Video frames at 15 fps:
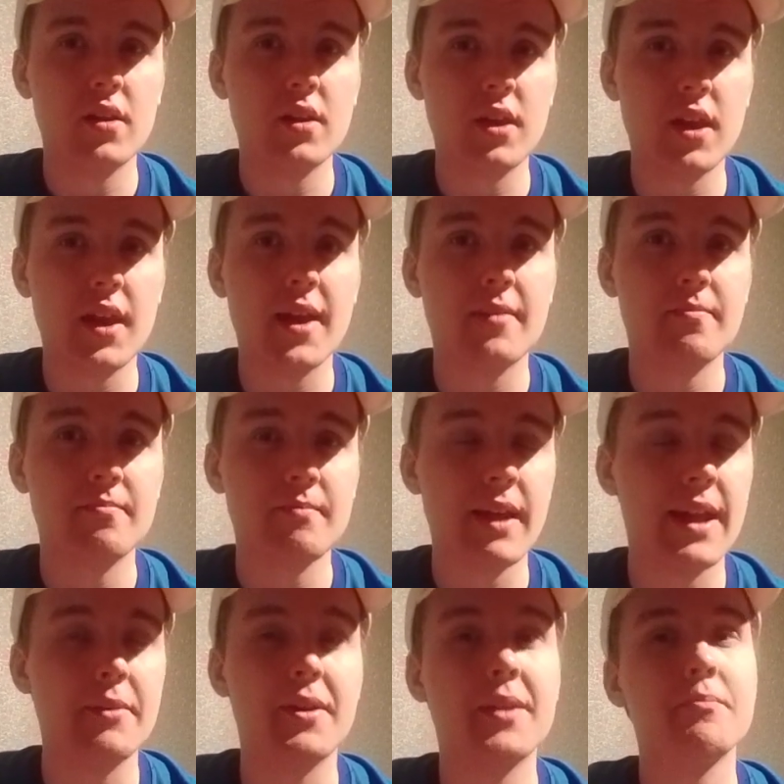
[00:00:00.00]
Yeah.
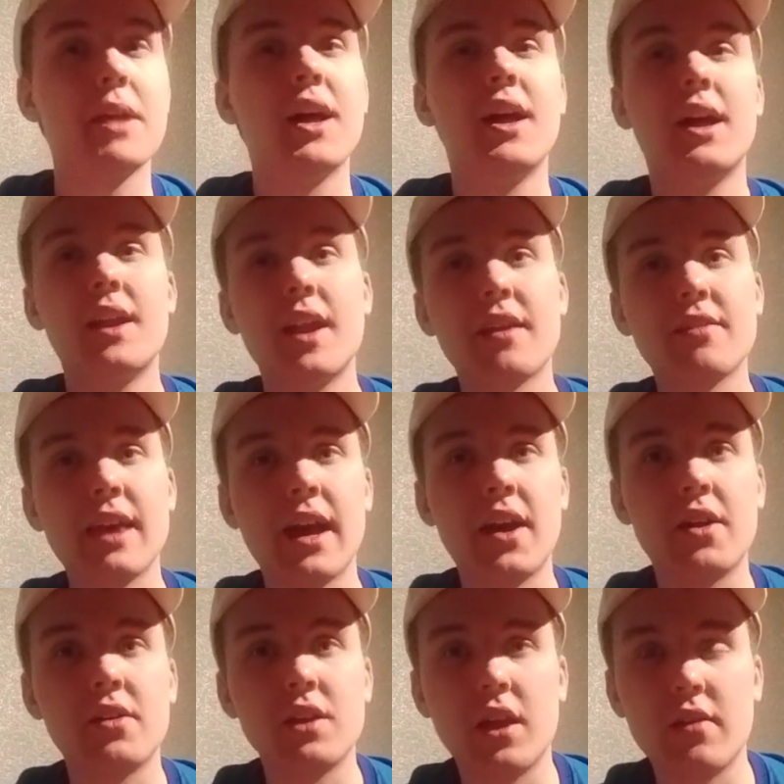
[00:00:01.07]
Anyway, let's get
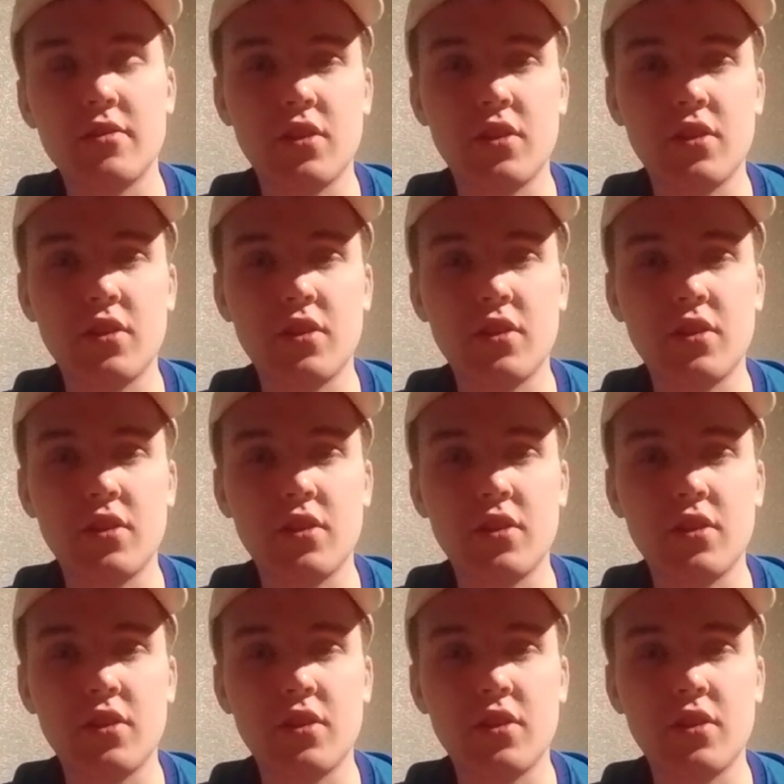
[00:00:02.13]
on